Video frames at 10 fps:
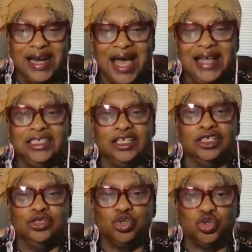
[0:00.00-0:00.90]
not
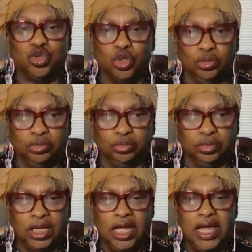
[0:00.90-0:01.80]

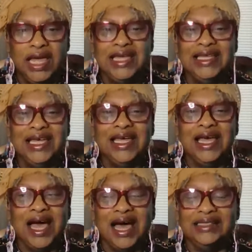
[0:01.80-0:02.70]
consumed.
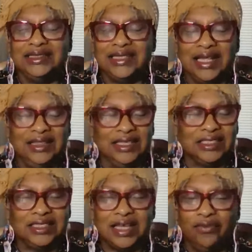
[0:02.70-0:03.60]
I said
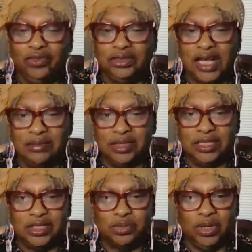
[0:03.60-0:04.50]
this several times
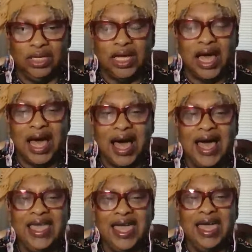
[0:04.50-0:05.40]
this week.
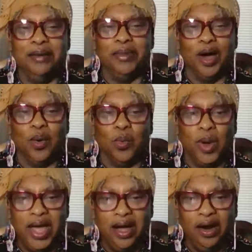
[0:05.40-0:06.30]
I am
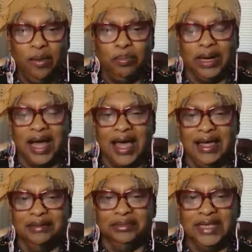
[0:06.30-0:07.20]
aware, but I
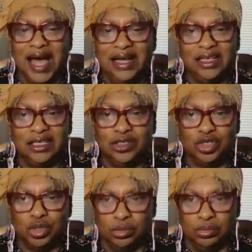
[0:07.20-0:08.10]
am not
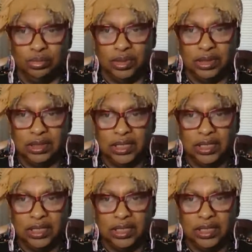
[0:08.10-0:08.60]
consumed.